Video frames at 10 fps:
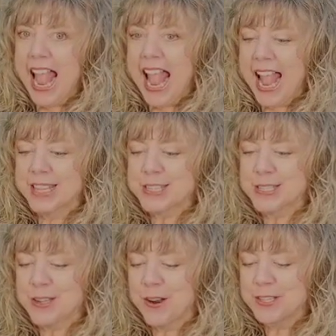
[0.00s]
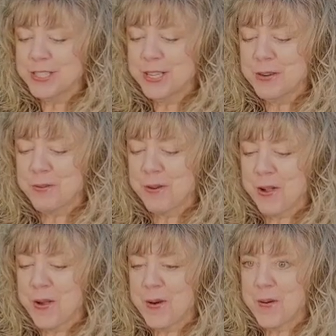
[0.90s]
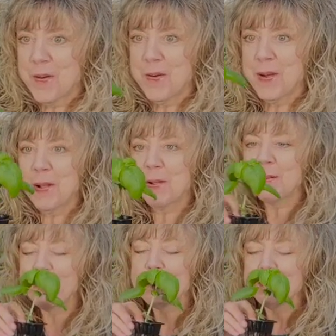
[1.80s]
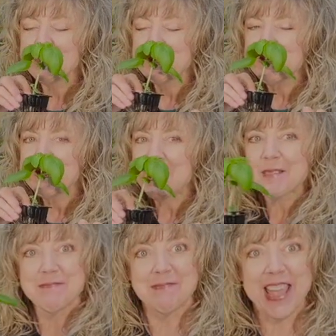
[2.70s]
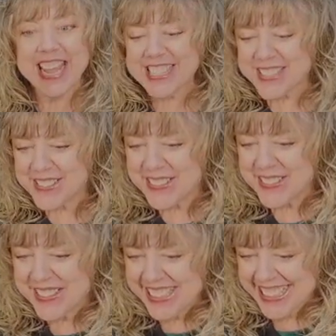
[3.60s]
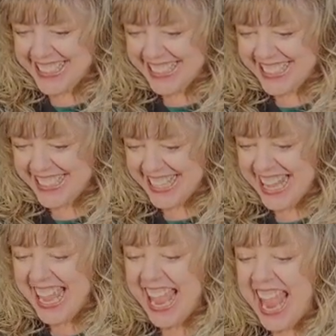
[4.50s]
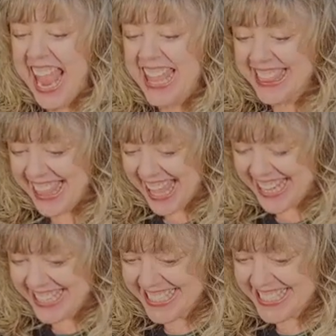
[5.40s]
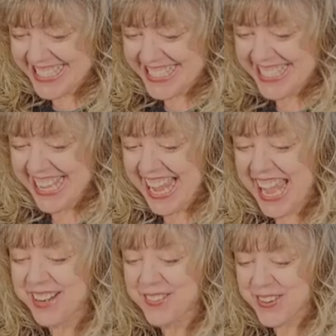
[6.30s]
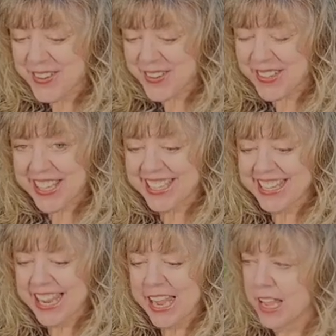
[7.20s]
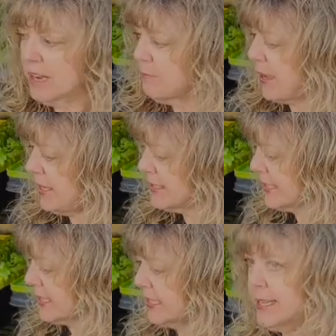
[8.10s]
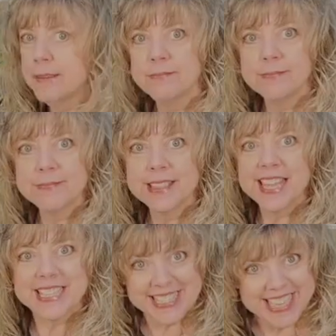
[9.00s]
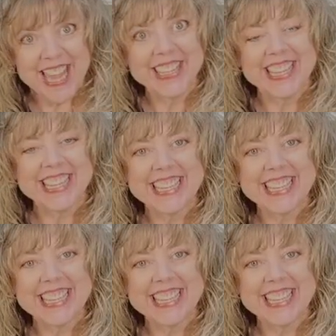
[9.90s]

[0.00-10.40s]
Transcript: and start to grow basil and lettuce and arugula and basically a salad.